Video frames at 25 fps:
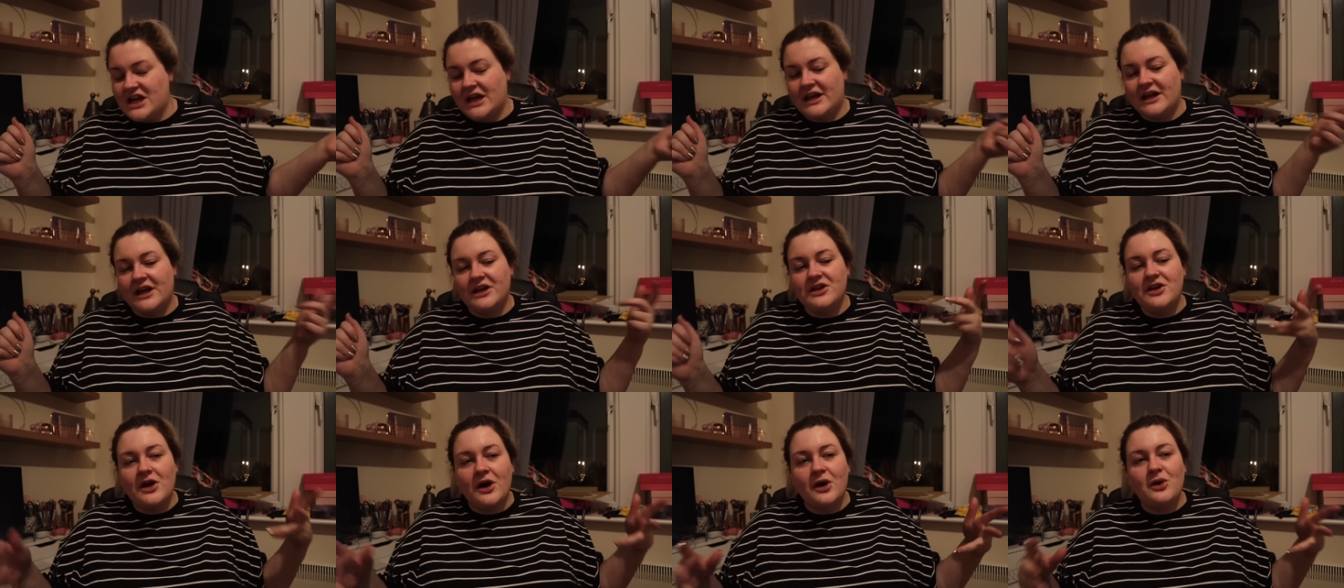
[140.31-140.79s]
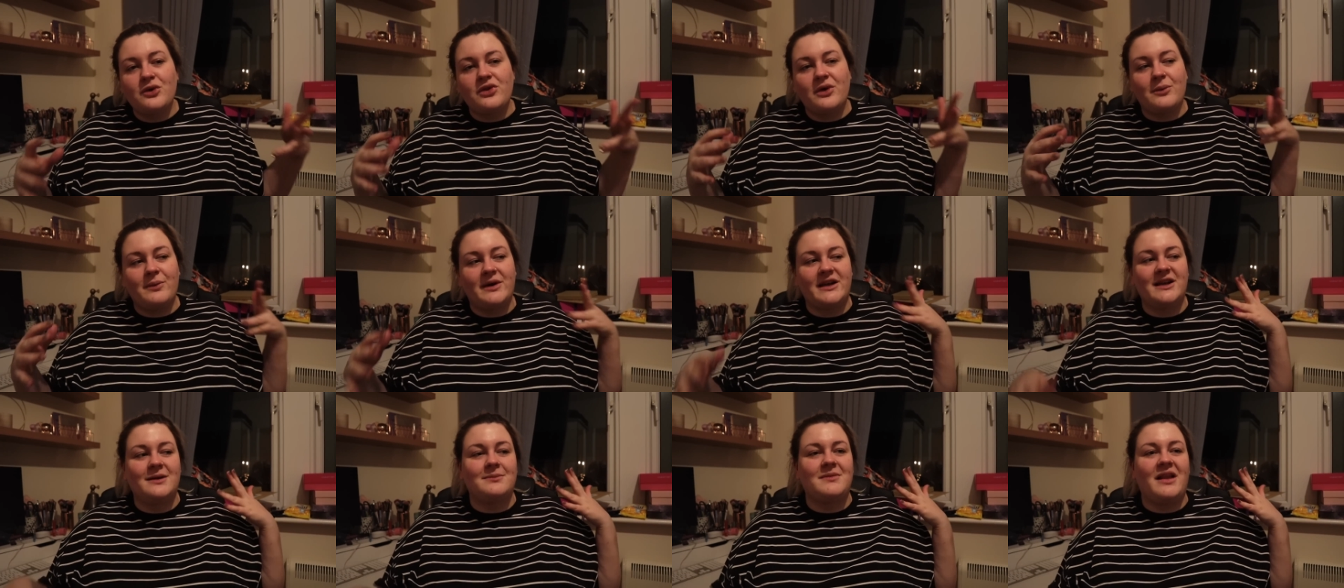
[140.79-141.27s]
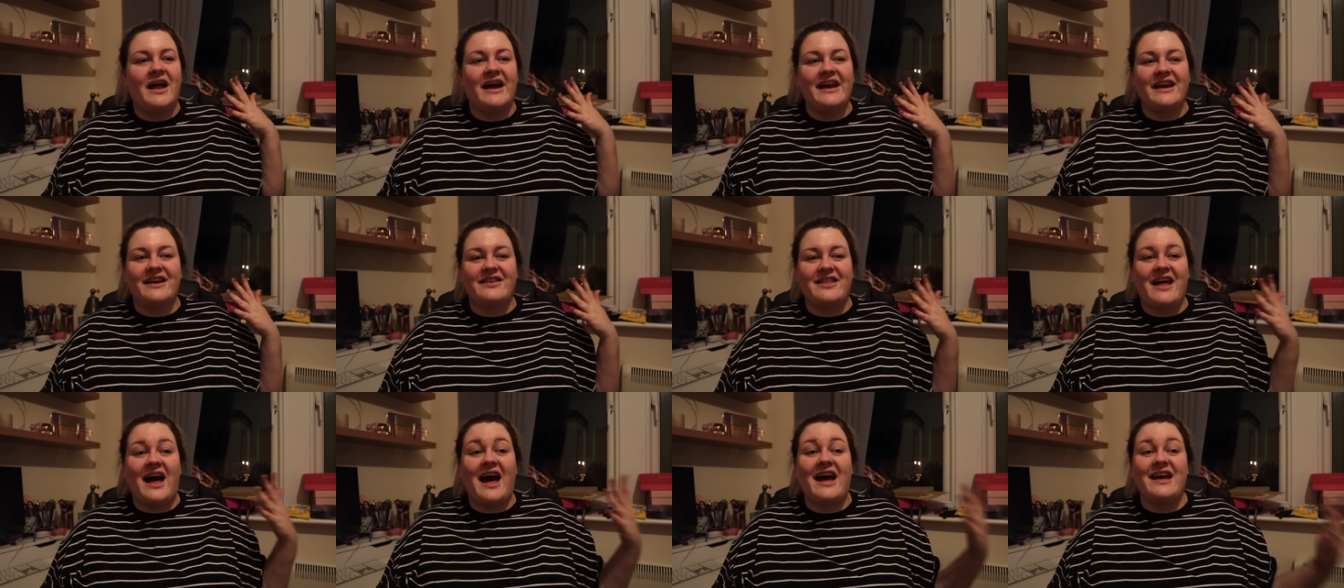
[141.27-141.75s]
And I know that when I'm
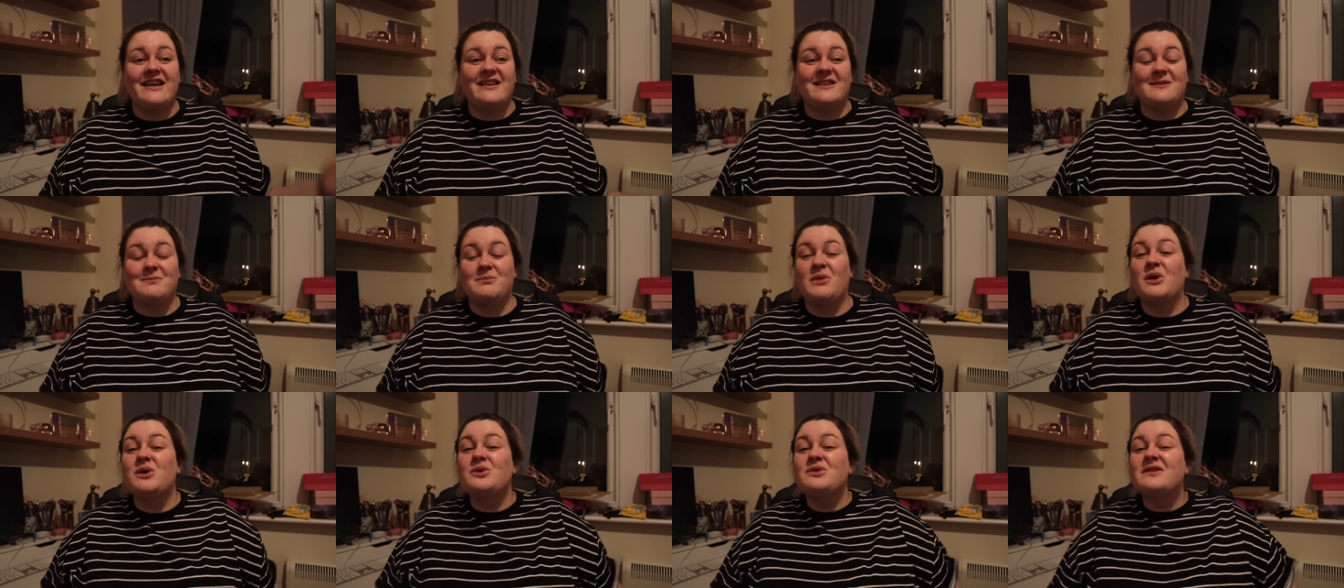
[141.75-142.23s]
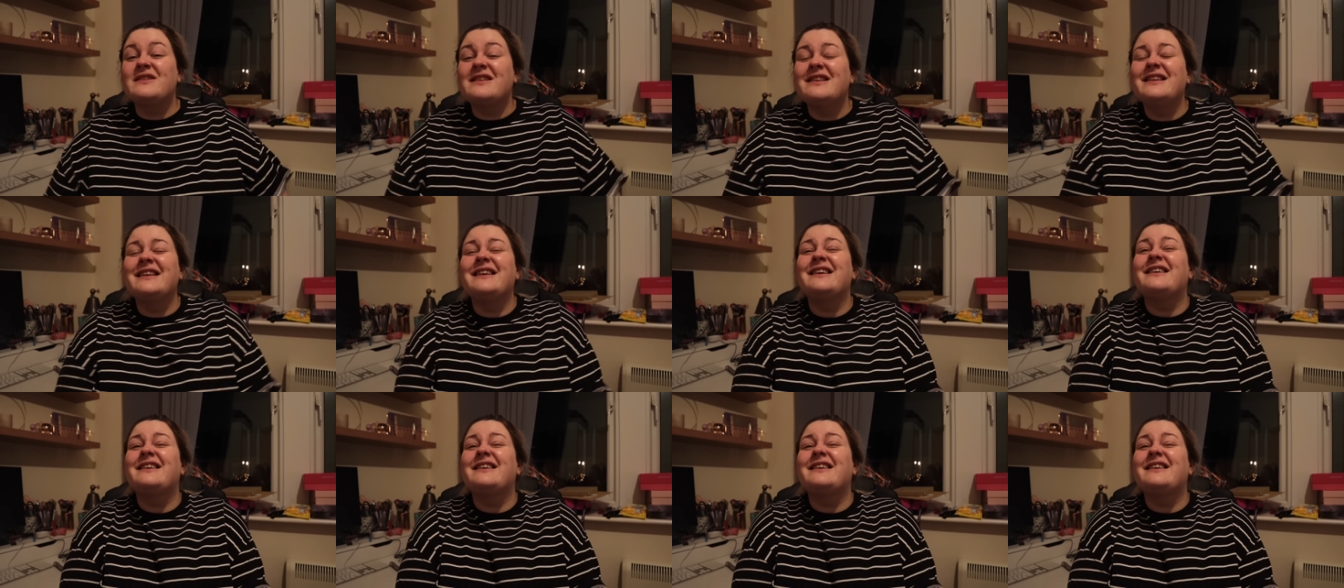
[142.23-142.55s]
like that, it's mostly